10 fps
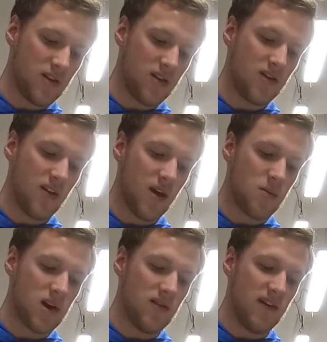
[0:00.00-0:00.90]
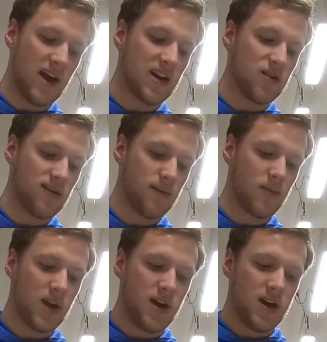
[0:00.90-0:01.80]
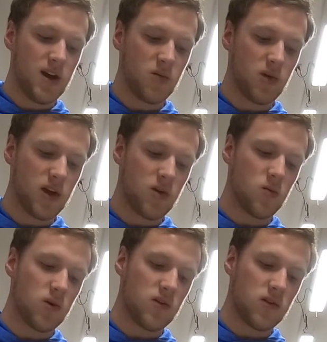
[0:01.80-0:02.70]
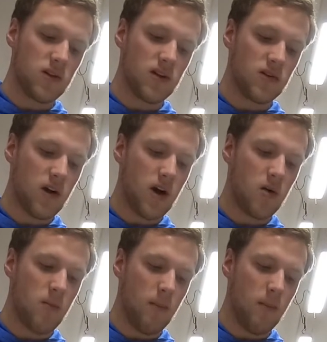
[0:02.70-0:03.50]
the same advantage. And related words to this are